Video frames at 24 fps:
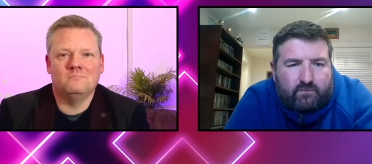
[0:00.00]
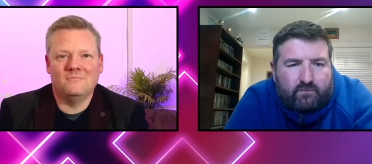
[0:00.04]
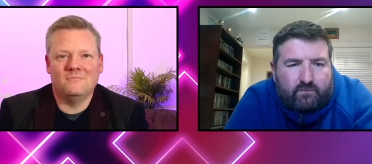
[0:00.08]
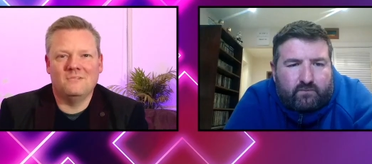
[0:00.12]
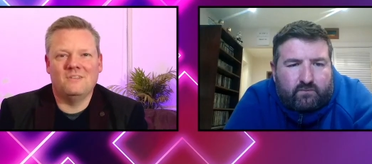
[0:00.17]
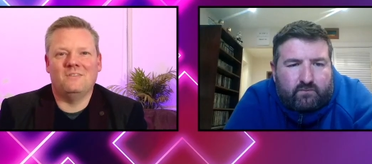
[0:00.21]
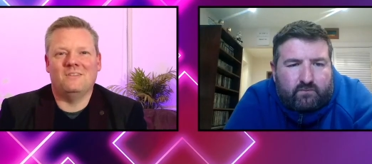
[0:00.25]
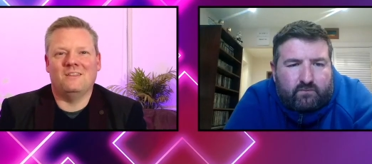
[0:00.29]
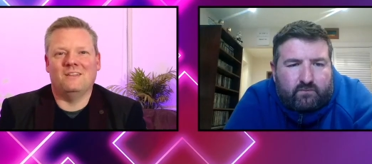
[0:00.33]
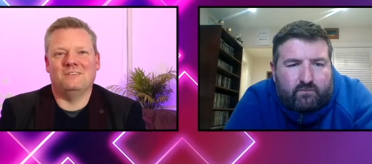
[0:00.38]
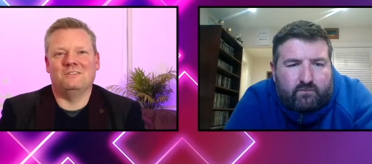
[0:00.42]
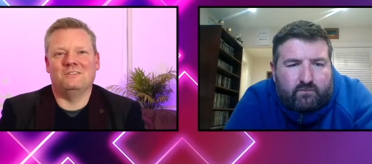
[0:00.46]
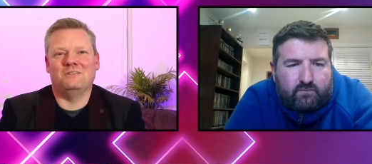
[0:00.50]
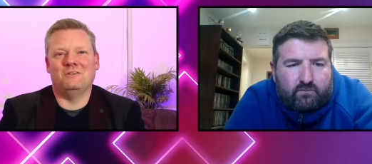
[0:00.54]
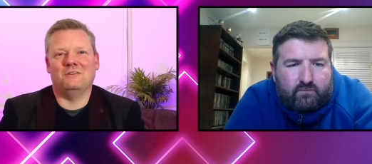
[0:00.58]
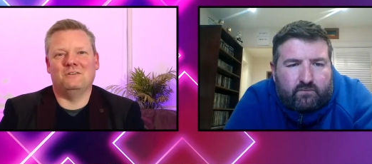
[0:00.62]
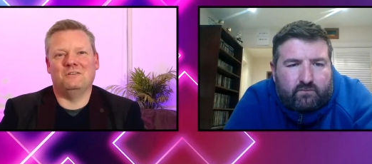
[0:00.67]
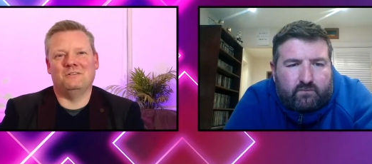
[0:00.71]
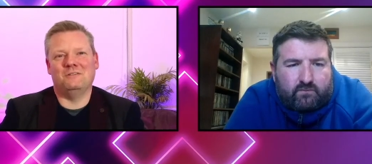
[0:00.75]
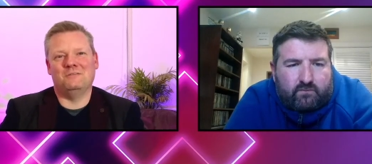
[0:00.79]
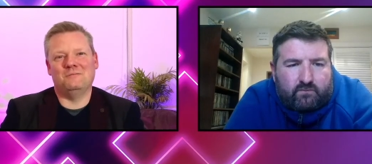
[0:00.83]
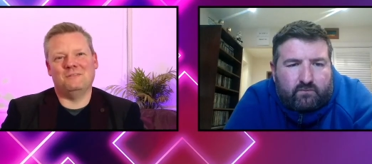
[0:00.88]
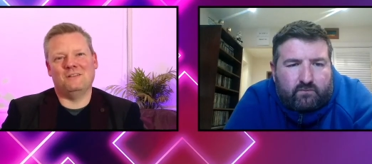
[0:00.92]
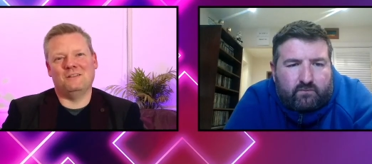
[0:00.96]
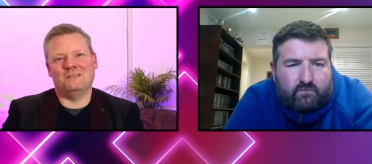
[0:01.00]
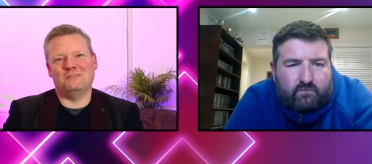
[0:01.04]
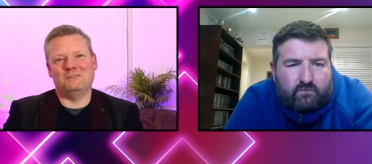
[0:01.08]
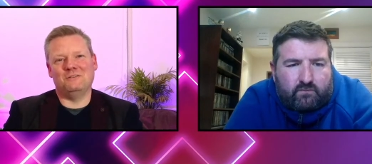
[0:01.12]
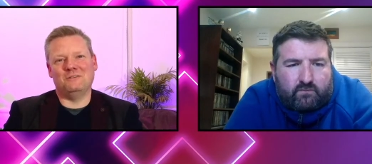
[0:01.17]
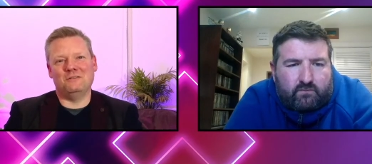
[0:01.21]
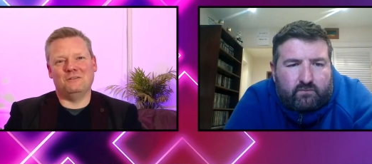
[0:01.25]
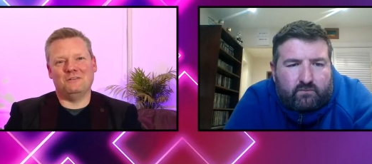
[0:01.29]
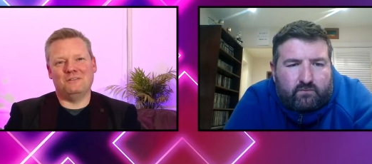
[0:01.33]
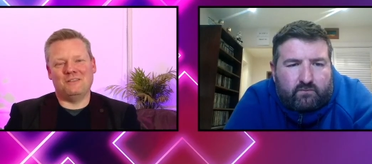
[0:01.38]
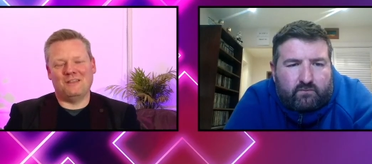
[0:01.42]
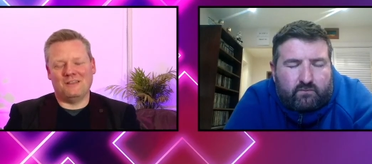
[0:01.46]
Speaker 1: That's good. That's good.
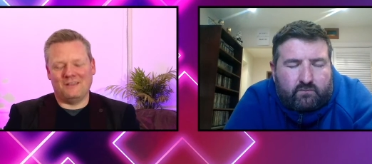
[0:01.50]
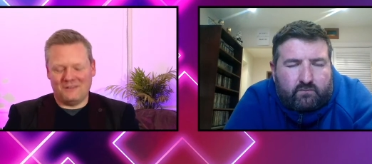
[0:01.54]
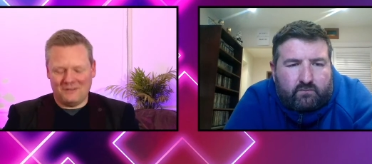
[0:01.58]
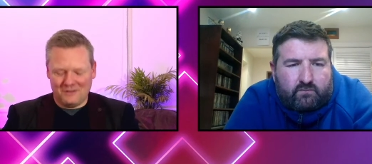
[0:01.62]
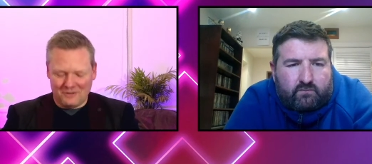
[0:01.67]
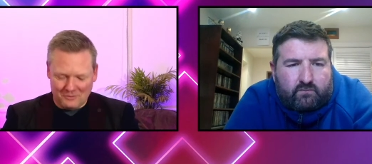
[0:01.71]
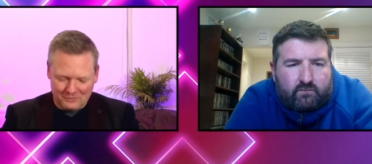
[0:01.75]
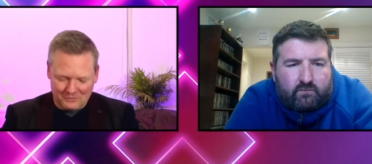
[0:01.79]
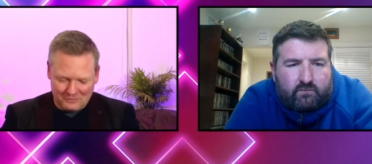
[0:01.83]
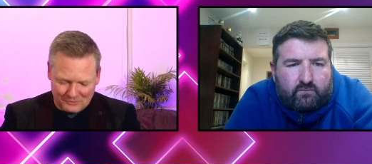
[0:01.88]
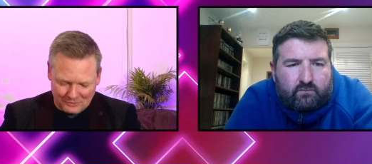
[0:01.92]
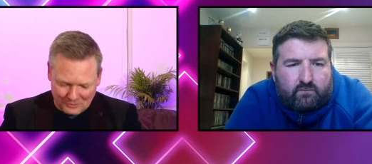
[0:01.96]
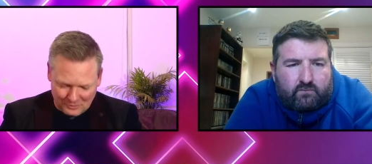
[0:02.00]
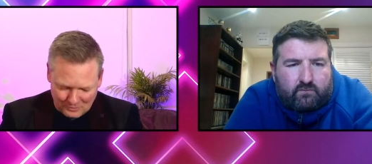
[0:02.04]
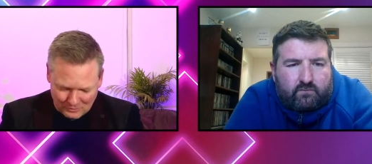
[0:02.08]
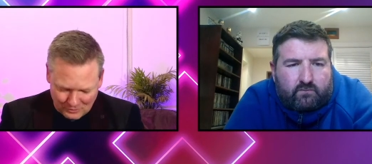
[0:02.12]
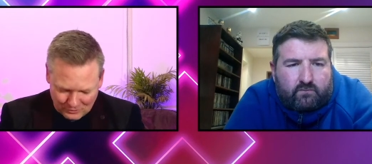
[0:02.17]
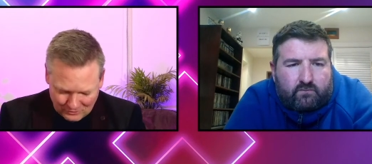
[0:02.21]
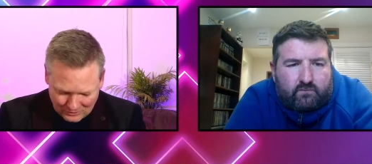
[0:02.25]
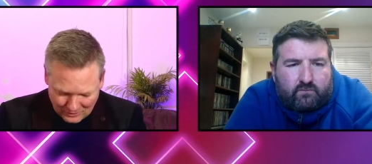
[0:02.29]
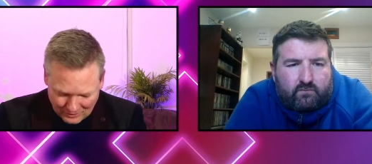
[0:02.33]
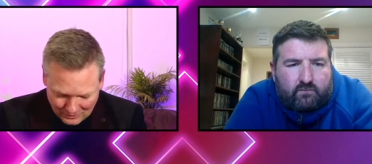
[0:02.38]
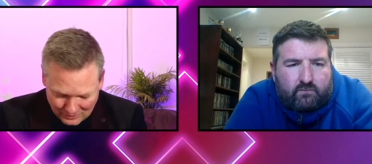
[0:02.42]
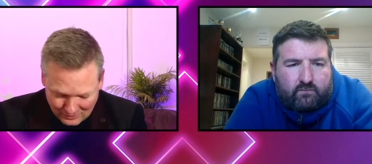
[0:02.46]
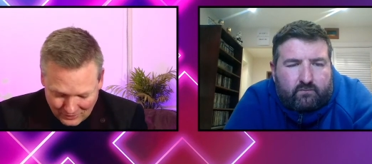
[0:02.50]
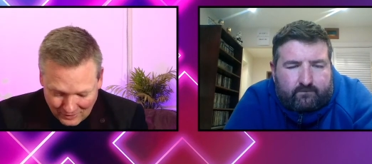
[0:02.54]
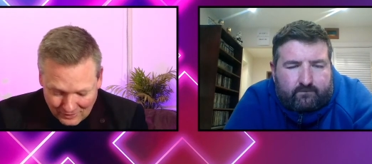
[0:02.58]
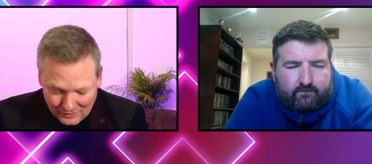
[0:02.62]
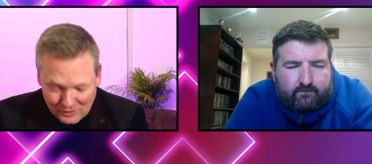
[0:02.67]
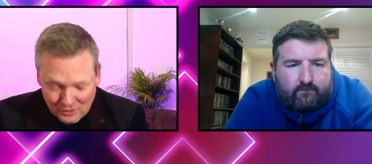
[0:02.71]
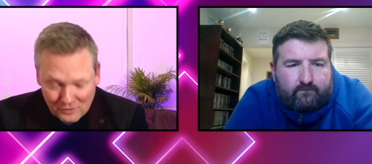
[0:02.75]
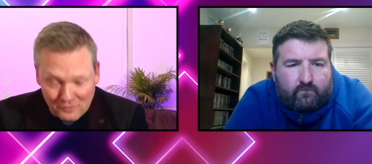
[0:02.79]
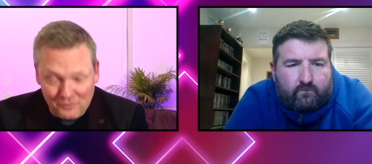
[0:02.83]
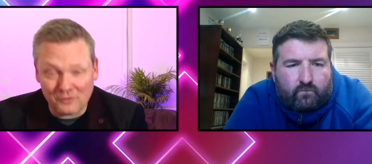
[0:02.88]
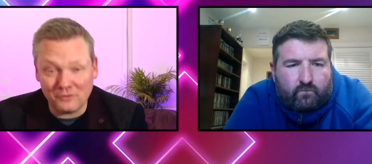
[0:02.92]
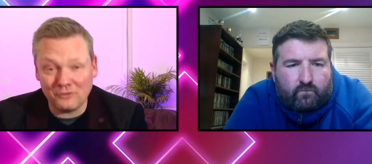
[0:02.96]
Thank you so much, and thank you
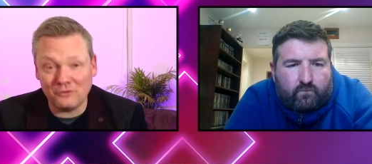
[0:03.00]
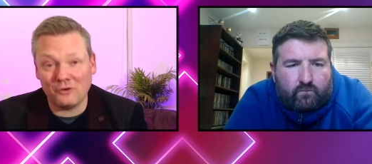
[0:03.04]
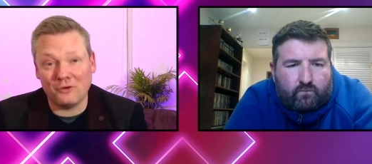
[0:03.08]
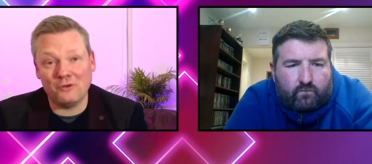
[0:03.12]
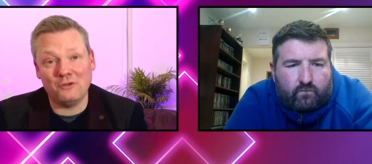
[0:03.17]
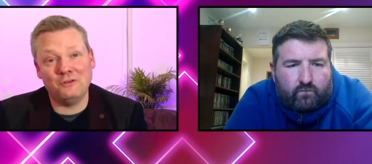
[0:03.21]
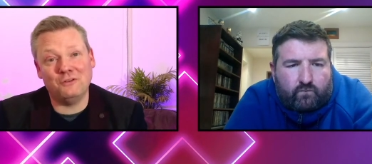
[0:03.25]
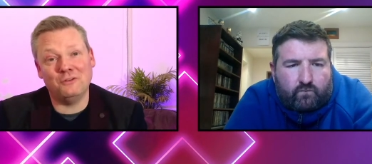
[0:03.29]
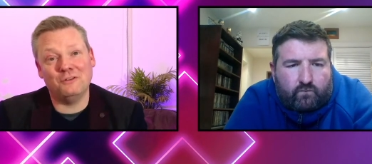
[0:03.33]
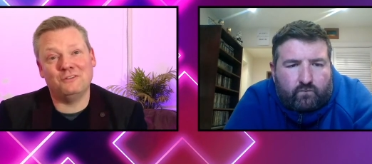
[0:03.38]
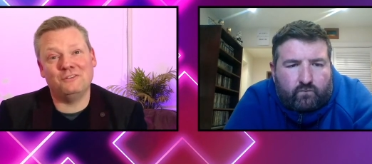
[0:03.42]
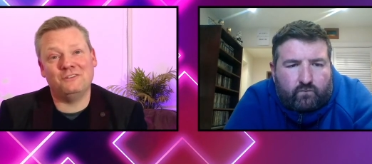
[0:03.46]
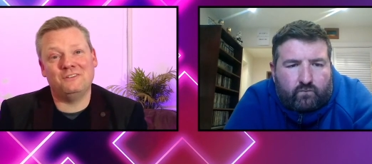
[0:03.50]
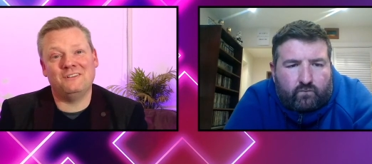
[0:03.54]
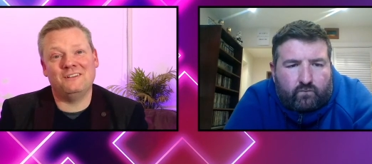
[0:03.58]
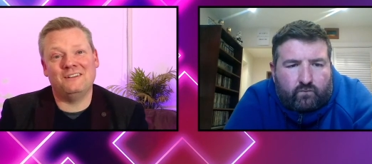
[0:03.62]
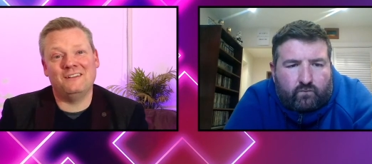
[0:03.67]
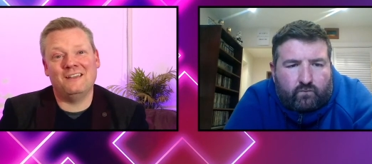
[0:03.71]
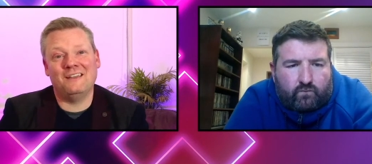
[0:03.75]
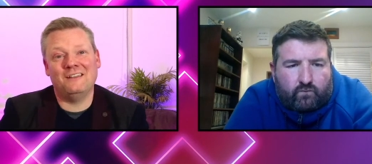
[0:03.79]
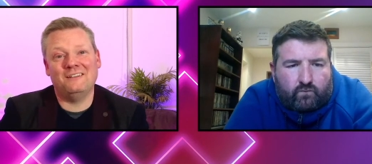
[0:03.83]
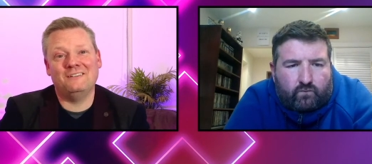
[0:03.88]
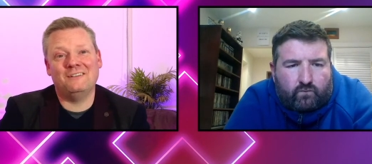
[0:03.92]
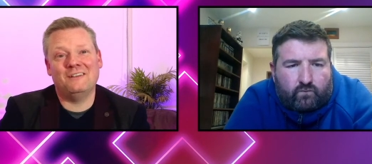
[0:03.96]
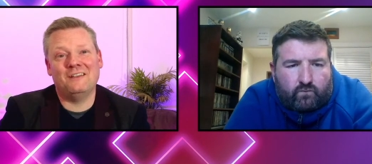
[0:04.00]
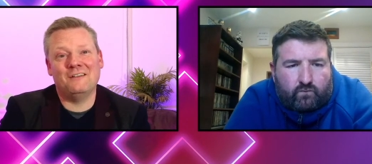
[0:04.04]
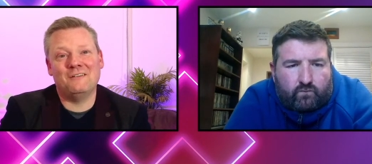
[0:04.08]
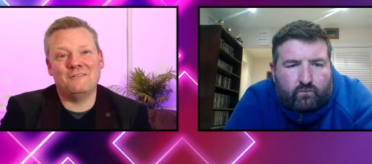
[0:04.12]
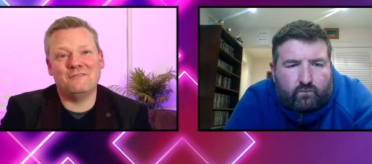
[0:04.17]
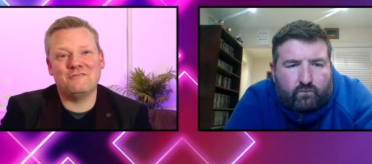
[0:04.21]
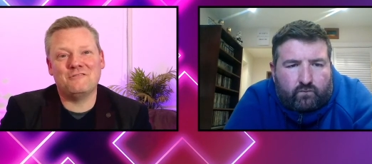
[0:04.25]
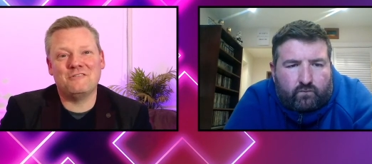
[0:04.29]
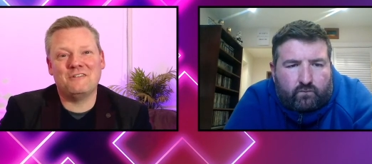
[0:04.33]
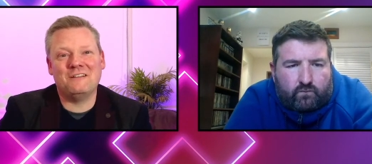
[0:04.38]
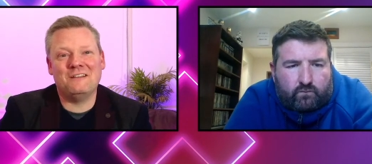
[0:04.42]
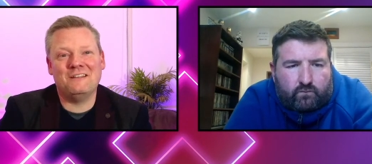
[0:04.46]
for joining us tonight. I've
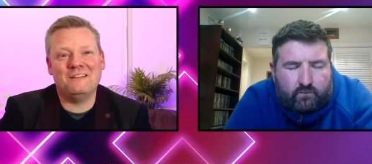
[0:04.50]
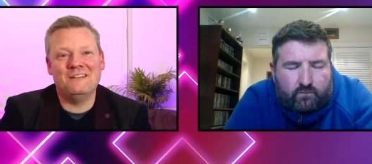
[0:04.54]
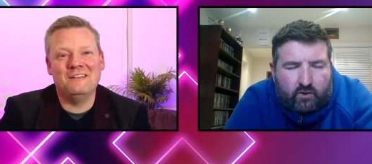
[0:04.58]
really.